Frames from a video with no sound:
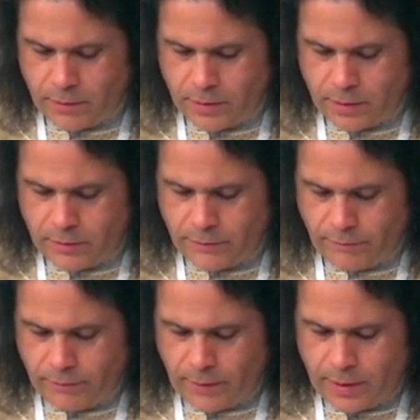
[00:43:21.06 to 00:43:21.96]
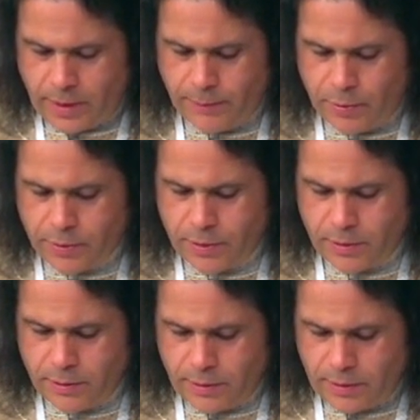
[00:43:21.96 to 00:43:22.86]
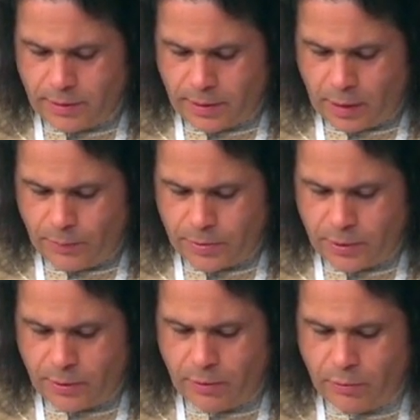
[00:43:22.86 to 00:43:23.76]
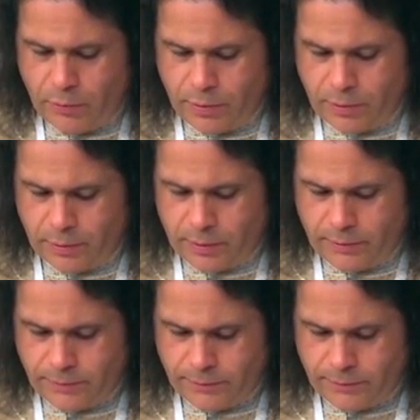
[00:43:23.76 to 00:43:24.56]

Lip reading: So that person helps the whole world